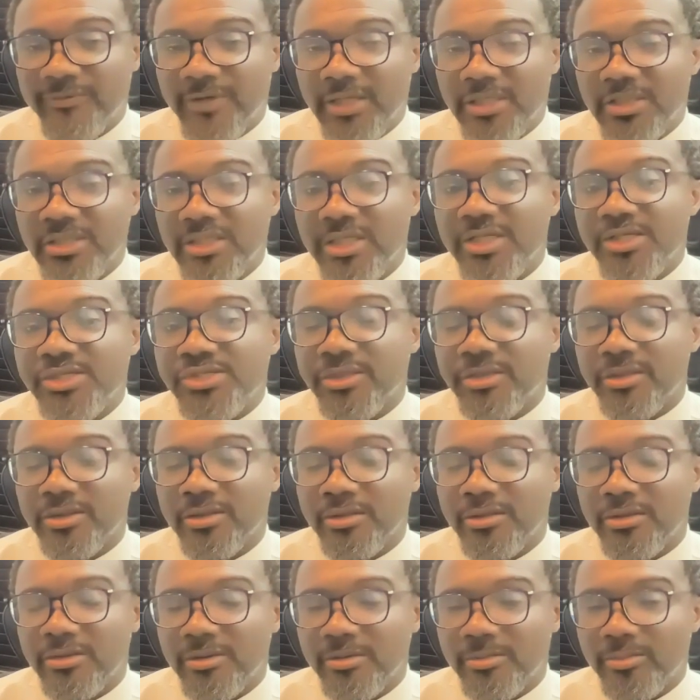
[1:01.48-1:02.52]

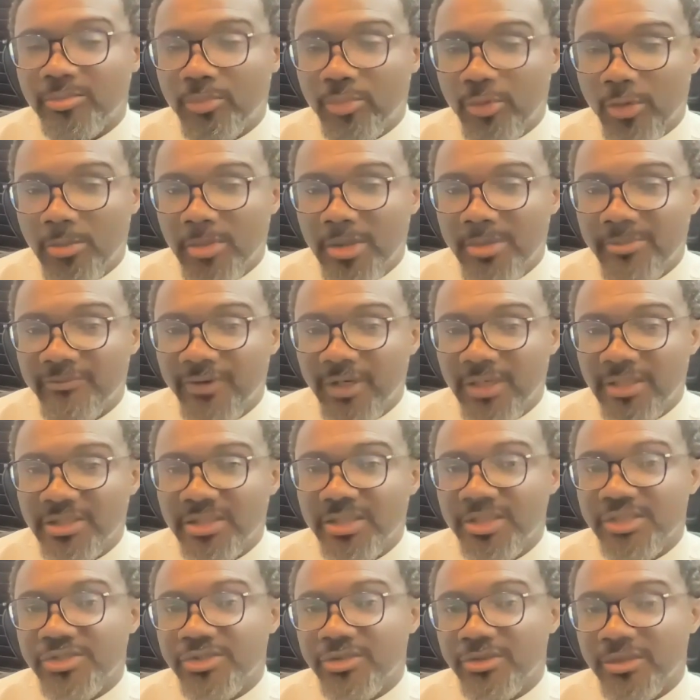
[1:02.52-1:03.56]
validation, problem
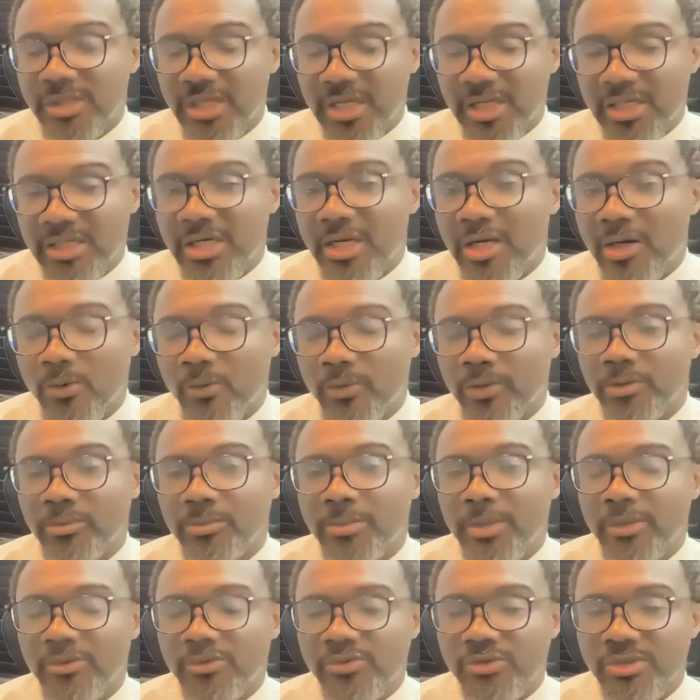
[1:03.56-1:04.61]
validation, and now we're
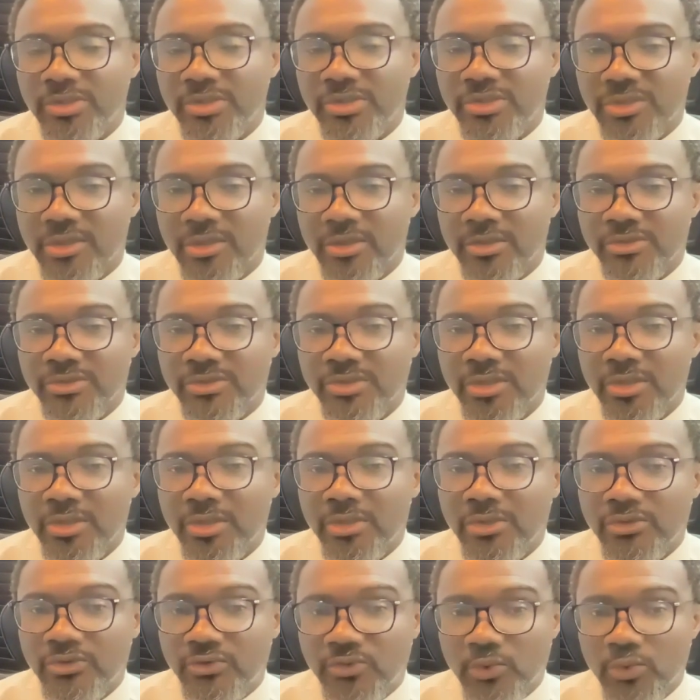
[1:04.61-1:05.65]
about to discuss
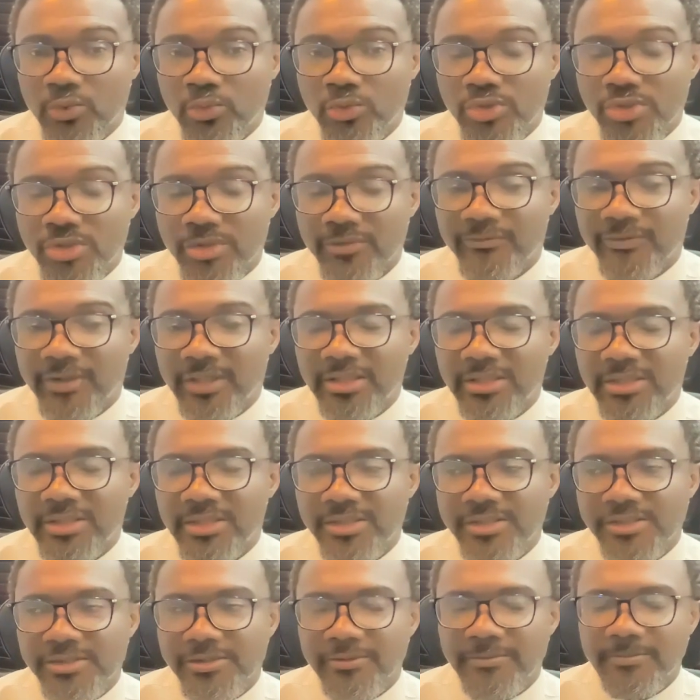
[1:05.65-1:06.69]
solution
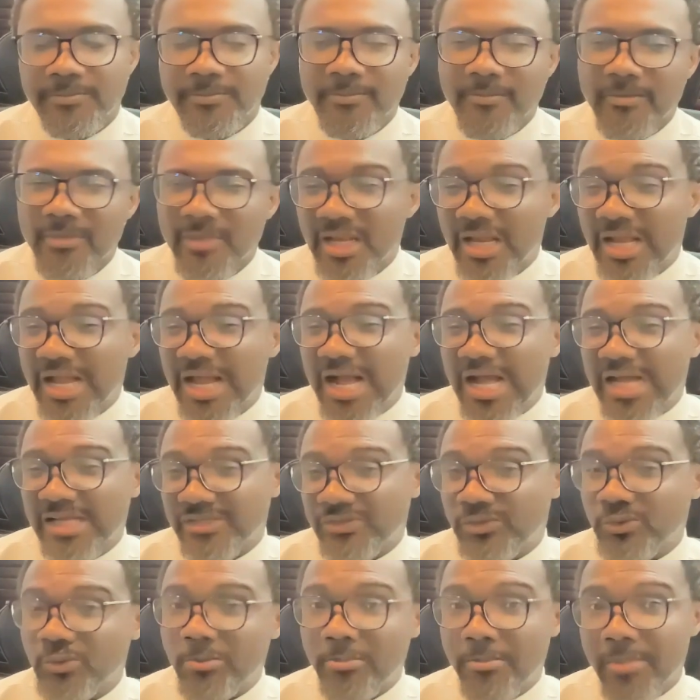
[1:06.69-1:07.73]
validation.
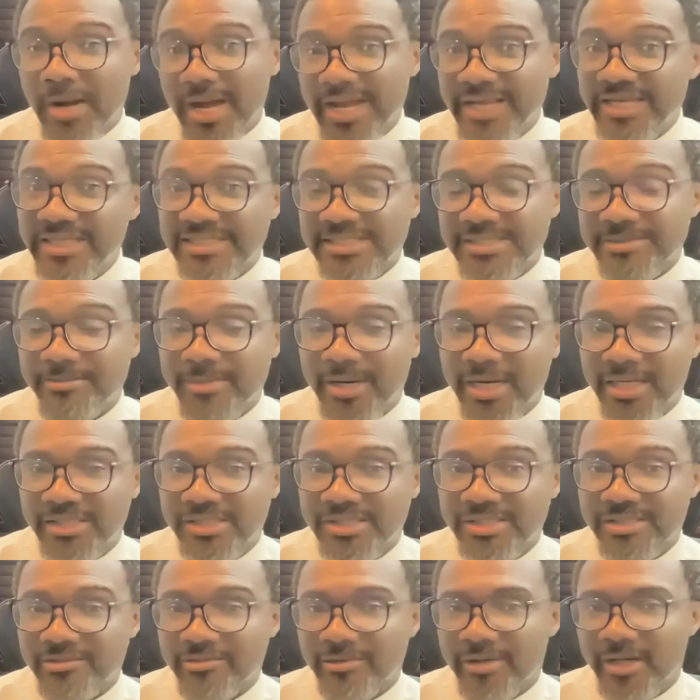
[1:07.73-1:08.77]
As you might
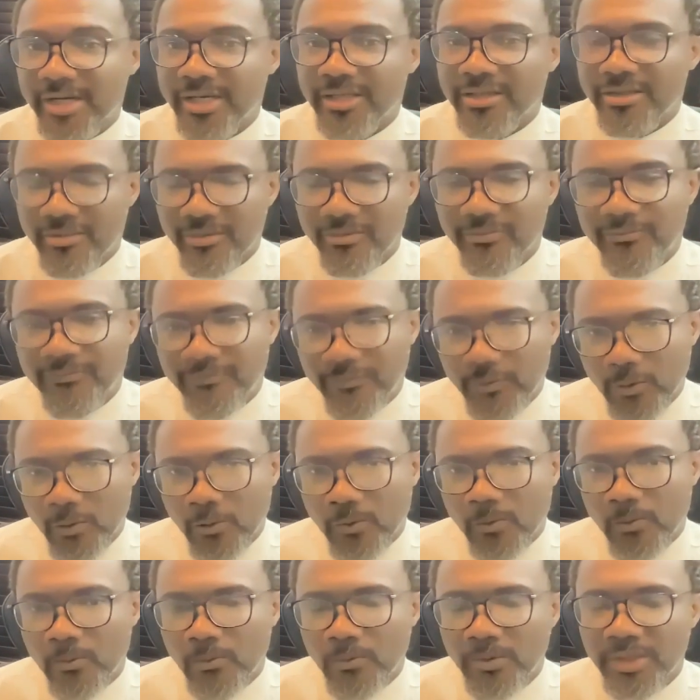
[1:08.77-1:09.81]
imagine, right, the
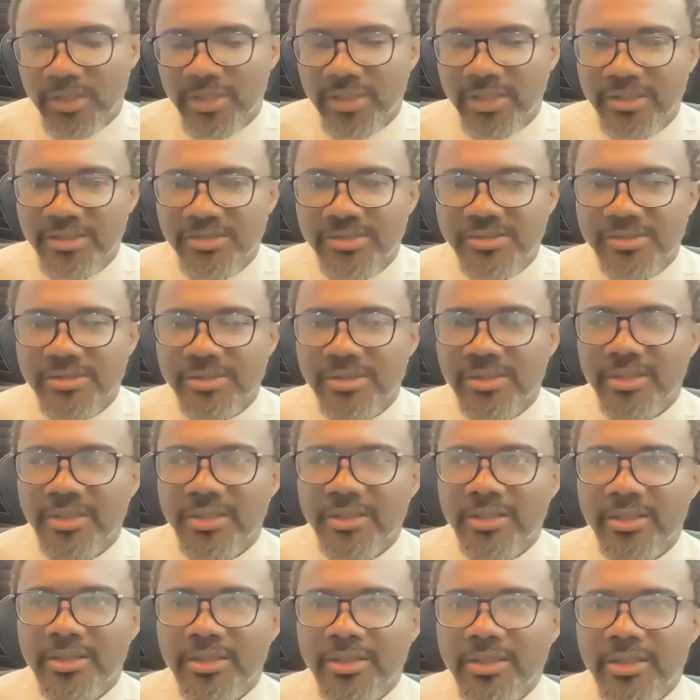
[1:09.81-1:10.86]
flow is
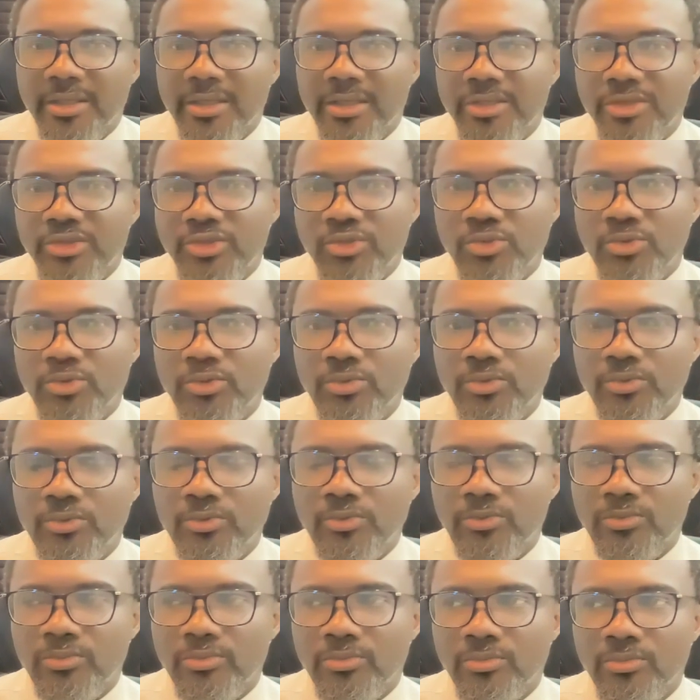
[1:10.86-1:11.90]

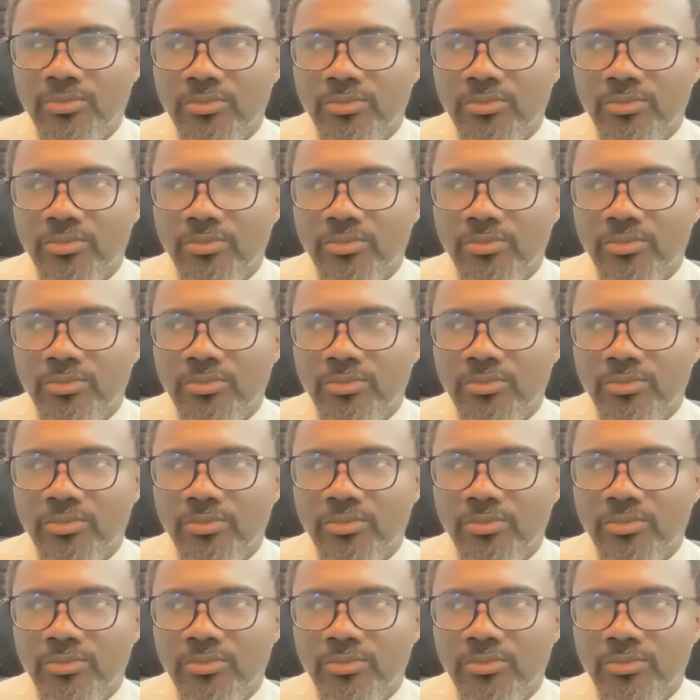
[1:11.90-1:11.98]
you